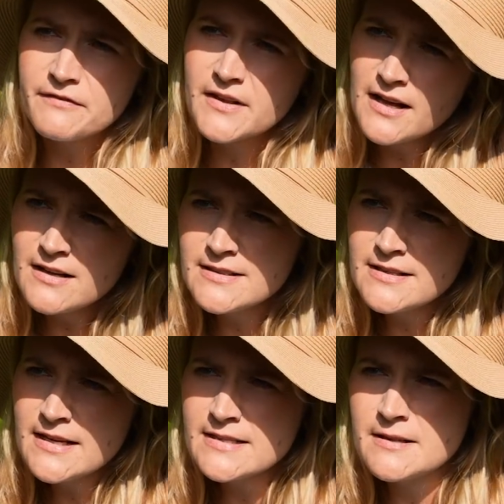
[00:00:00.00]
If
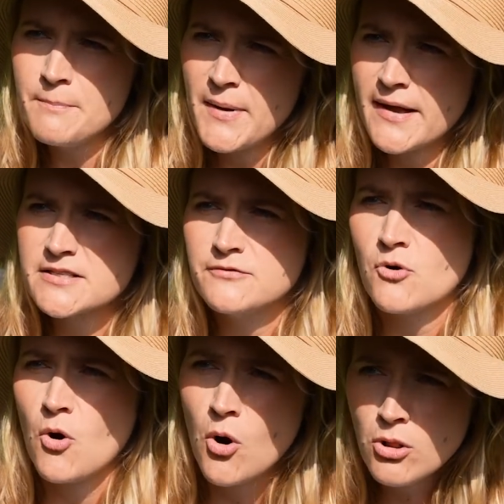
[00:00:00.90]
gardening is the base
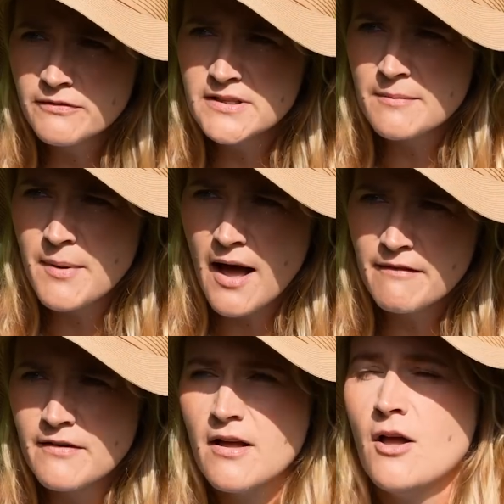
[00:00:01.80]
for all of the
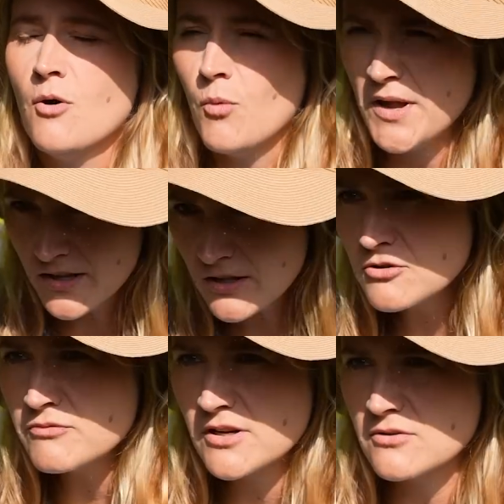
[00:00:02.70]
above, we
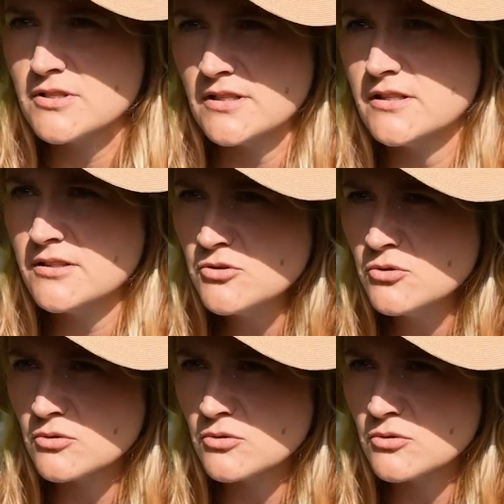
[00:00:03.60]
need to reconsider the